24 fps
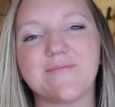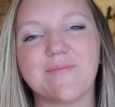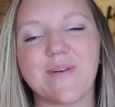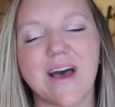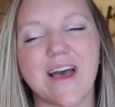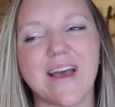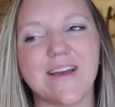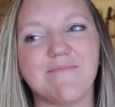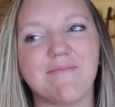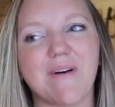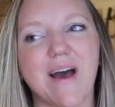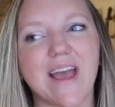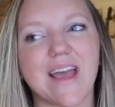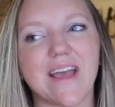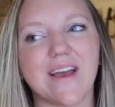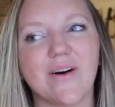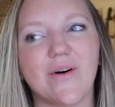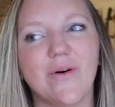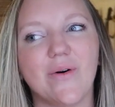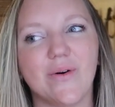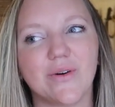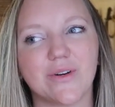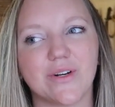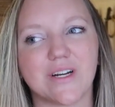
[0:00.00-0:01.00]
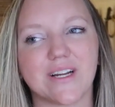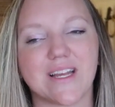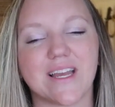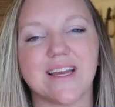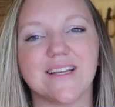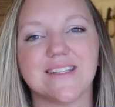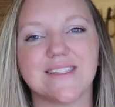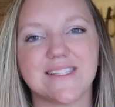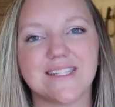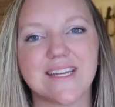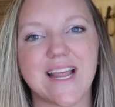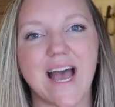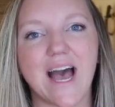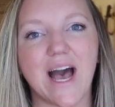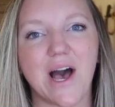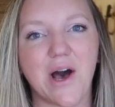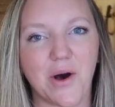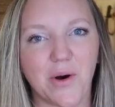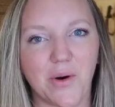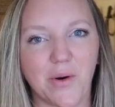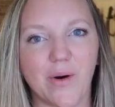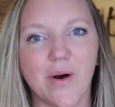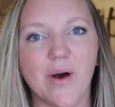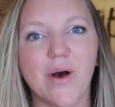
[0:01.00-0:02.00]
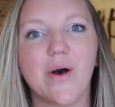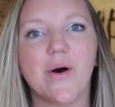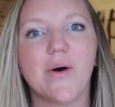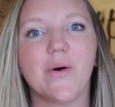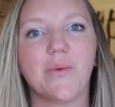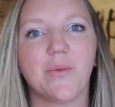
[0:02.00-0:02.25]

but my older kids now